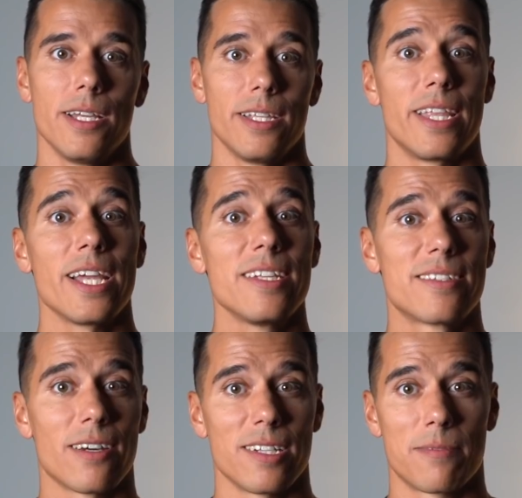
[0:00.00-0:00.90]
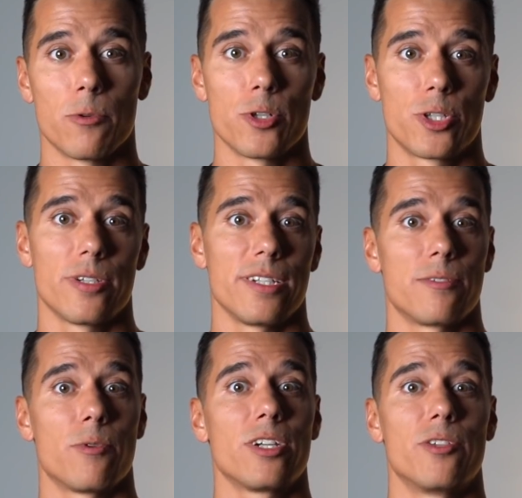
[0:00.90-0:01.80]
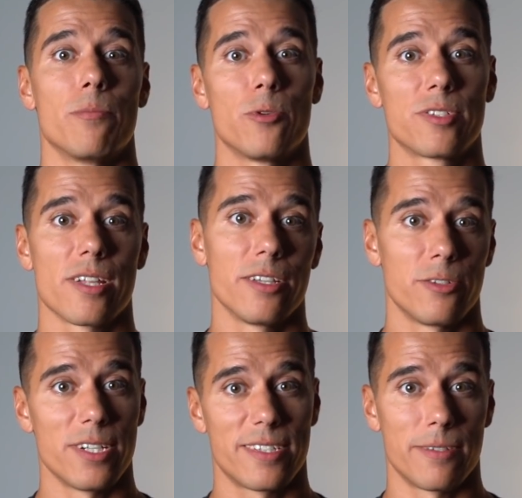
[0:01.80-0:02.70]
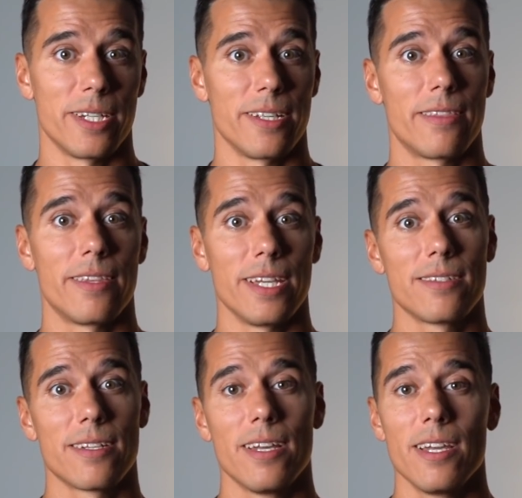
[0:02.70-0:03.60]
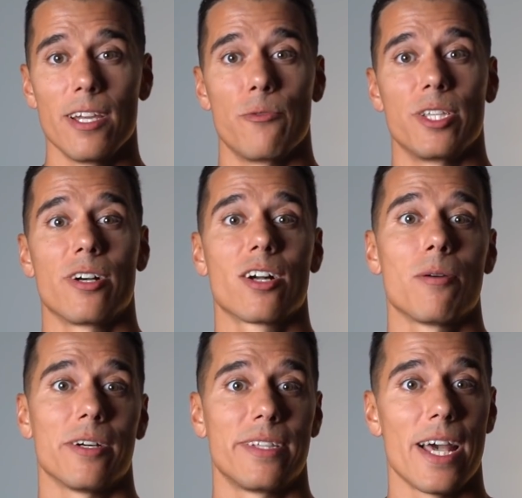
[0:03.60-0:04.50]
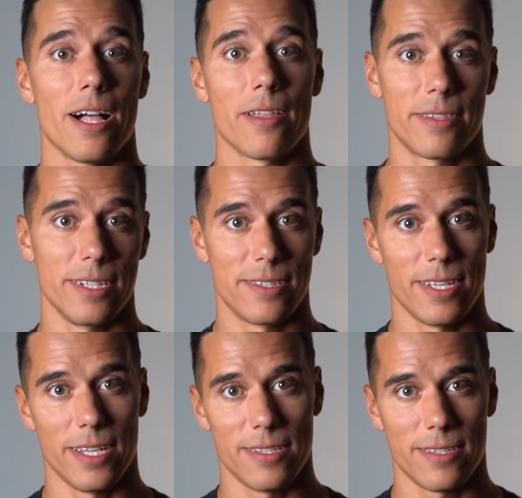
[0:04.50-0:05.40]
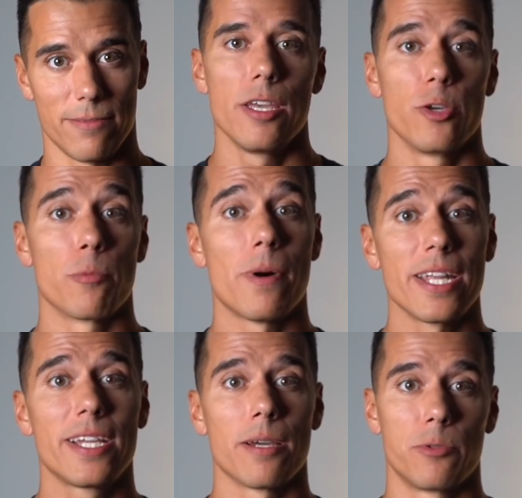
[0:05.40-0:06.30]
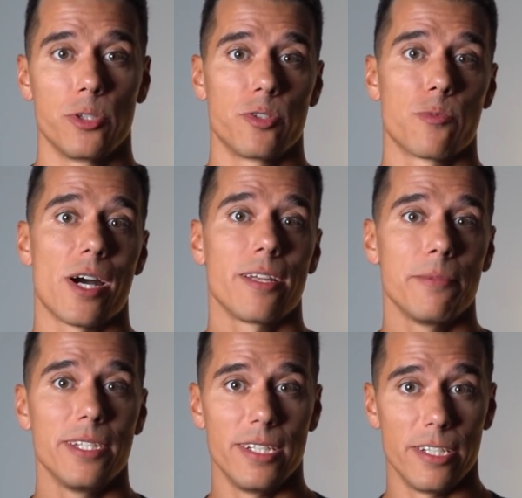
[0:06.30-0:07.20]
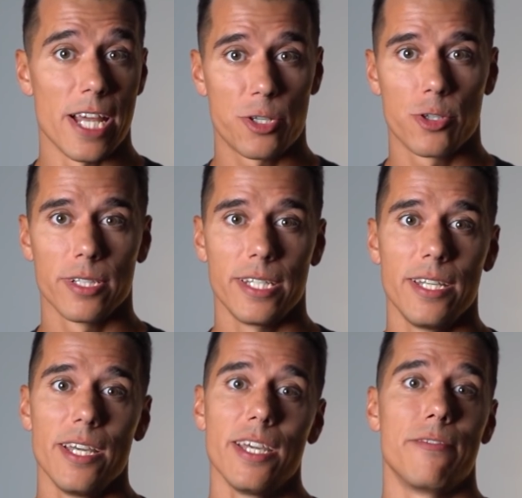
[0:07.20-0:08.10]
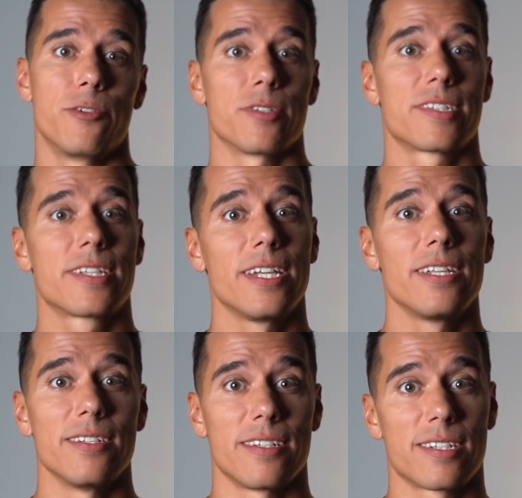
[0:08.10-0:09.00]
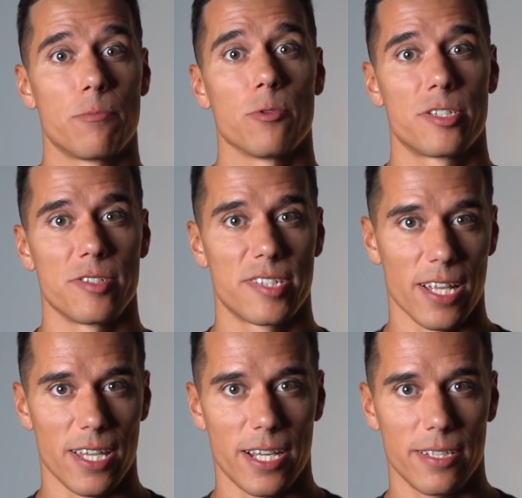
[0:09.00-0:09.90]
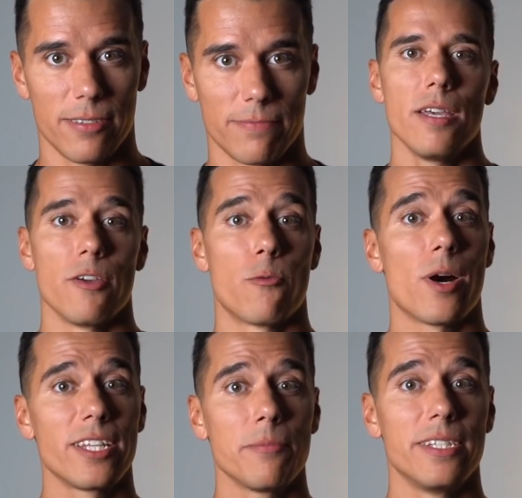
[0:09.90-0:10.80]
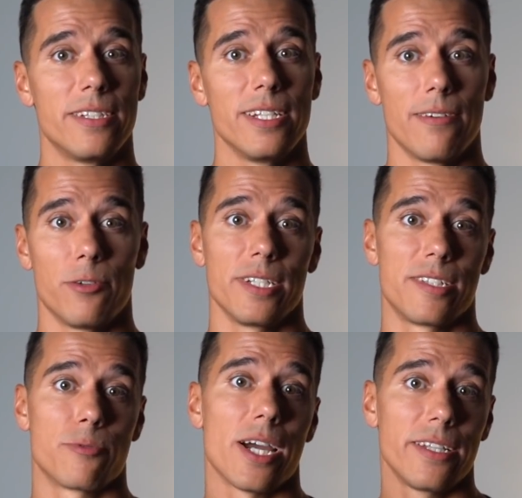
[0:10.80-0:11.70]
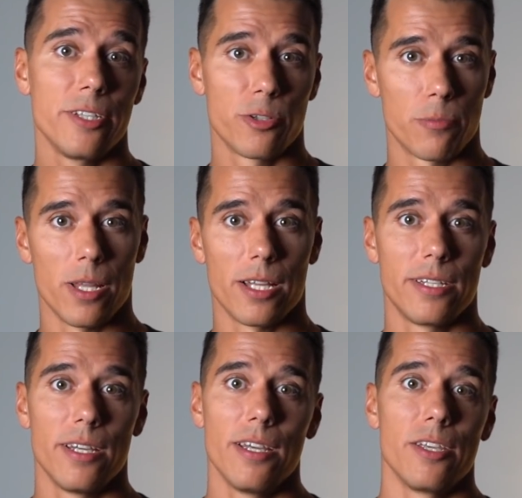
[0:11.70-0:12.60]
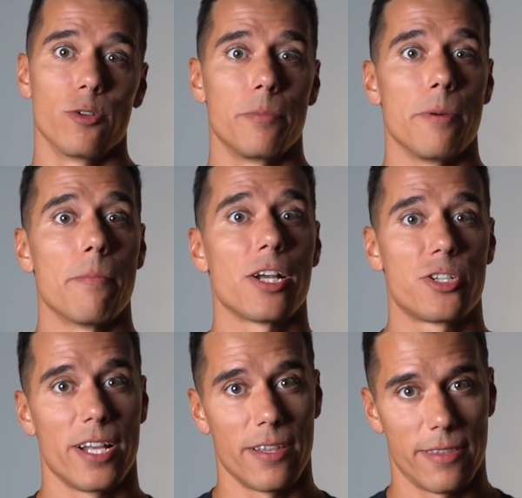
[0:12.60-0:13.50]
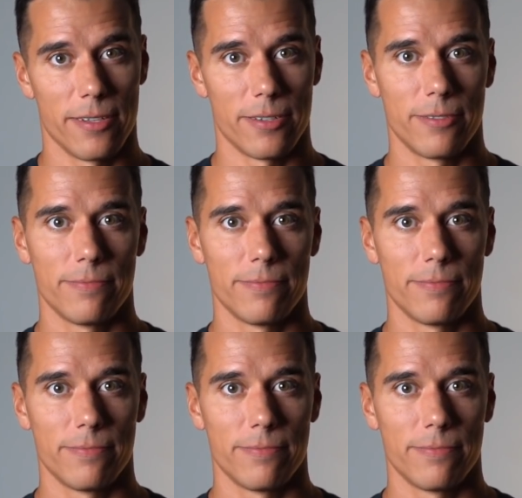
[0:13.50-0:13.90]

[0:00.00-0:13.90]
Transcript: Daily sun exposure is one of the most underestimated things if we talk about health these days. Your body can produce vitamin D naturally if your skin is exposed to sunlight. If vitamin D level is right in your blood, you will be much healthier.